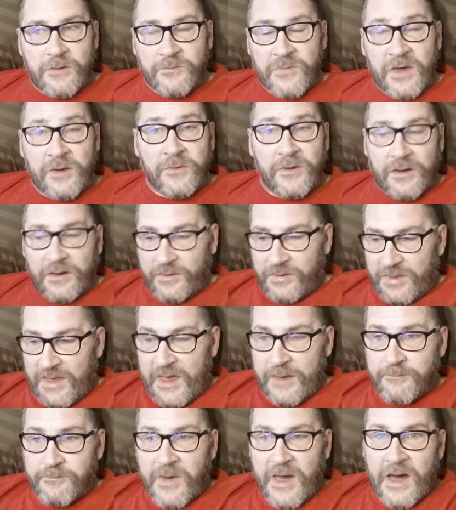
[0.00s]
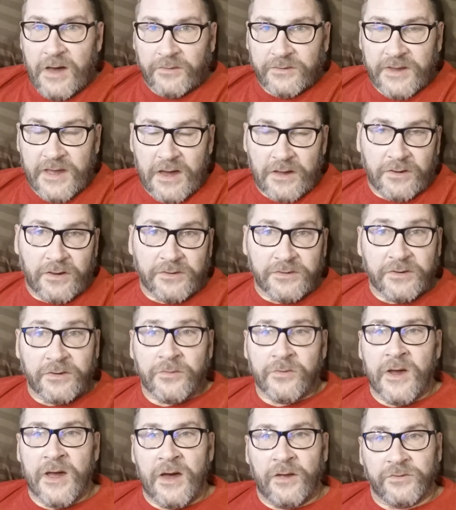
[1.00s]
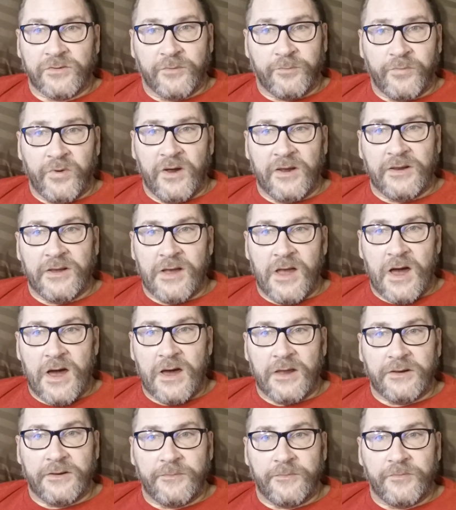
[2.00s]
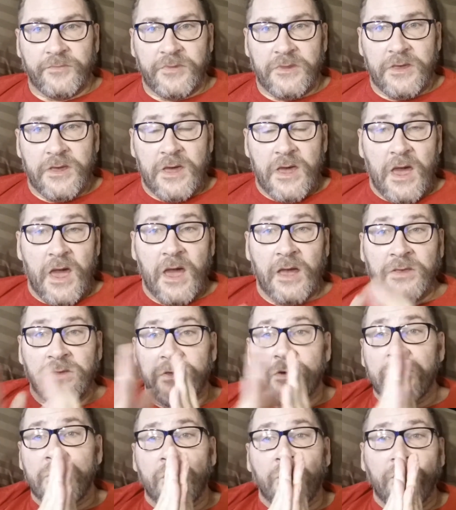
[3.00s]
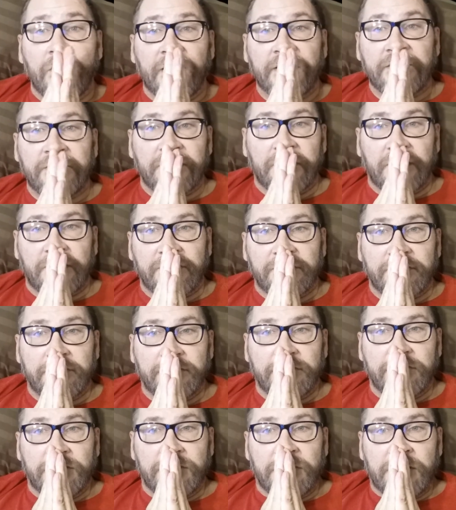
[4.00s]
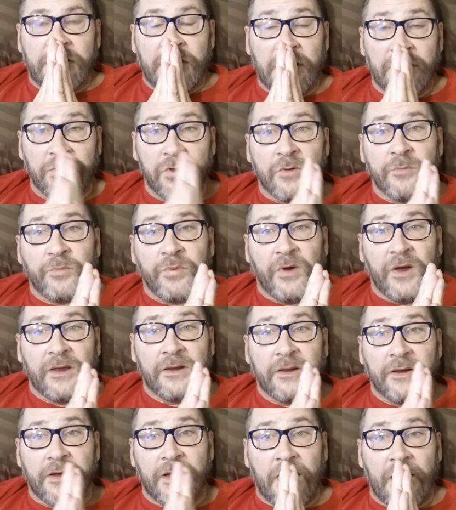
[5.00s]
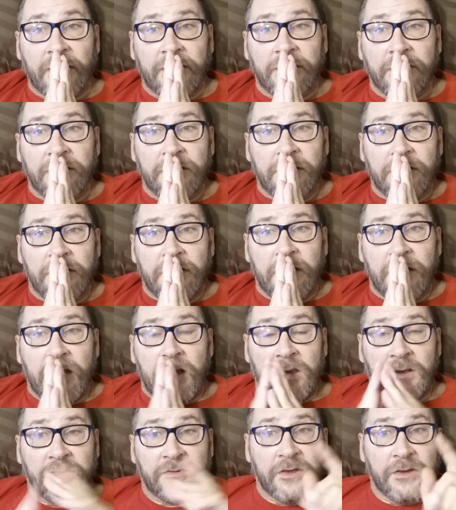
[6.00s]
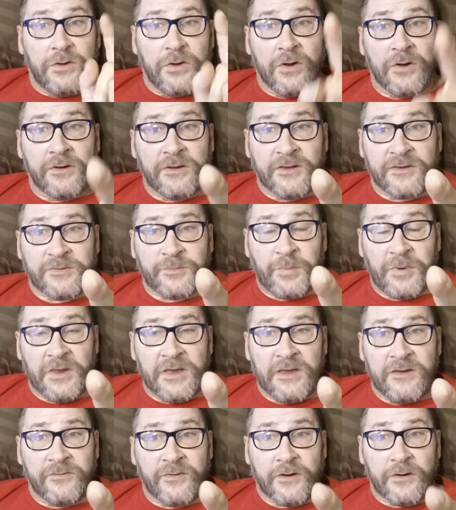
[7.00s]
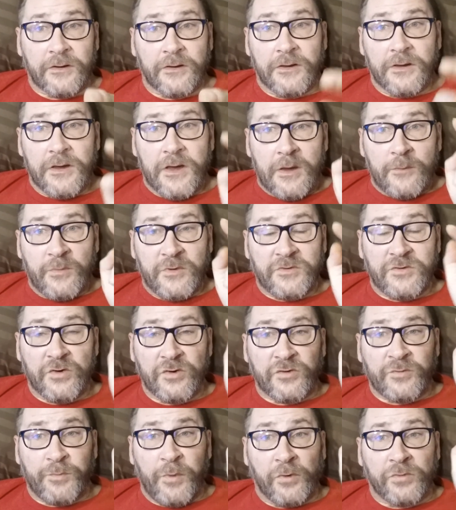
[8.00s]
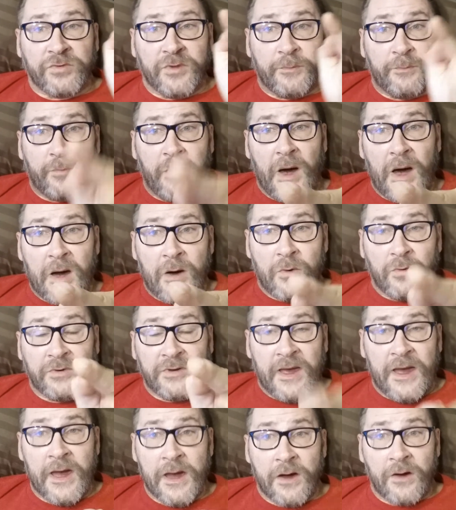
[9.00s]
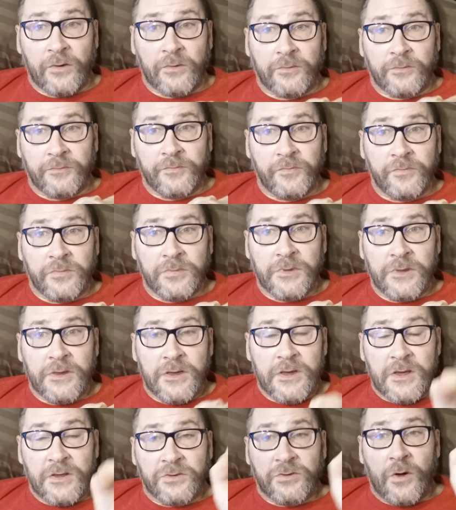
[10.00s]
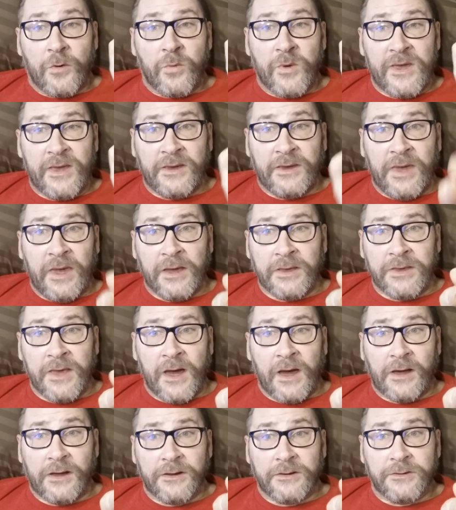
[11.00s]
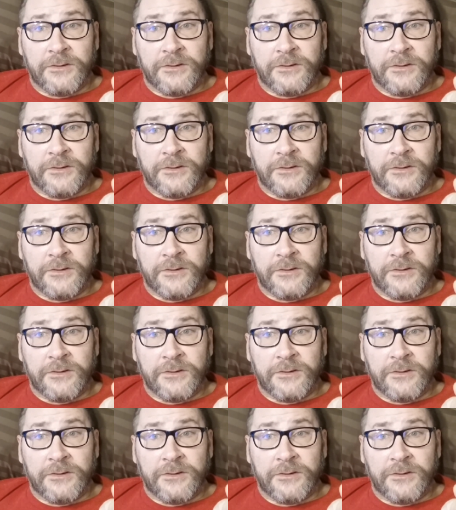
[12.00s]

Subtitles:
Maybe they bow down on the ground to pray to God. And you go like this, and you're praying to God. And you say, you're a disbeliever, because you're supposed to bow down. So we kill you.